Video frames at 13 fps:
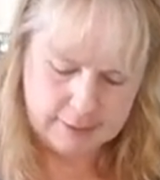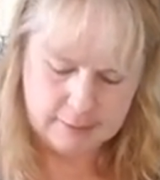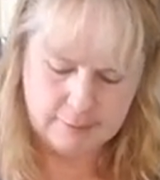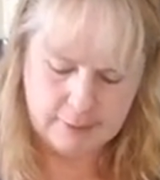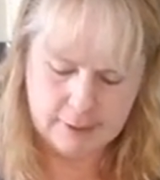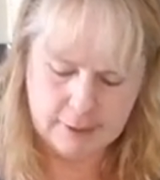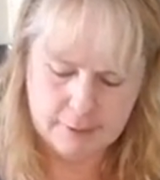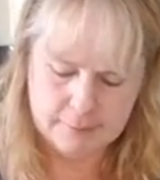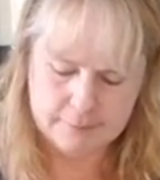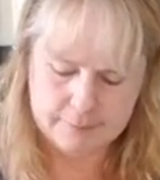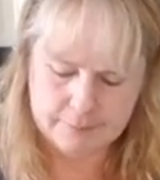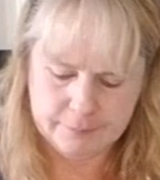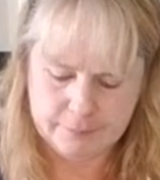There we go.
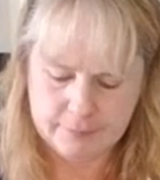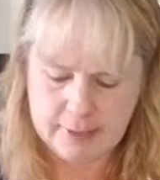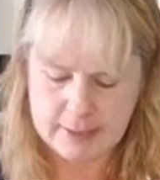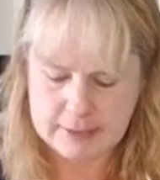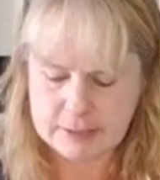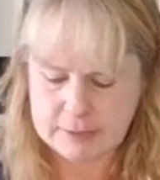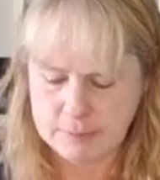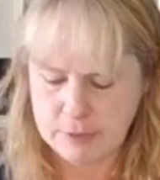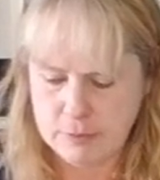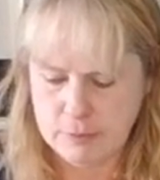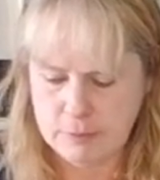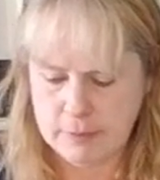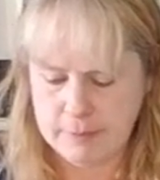That's
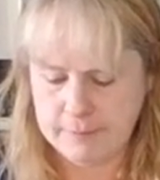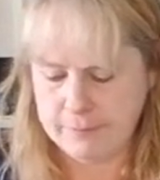smooth.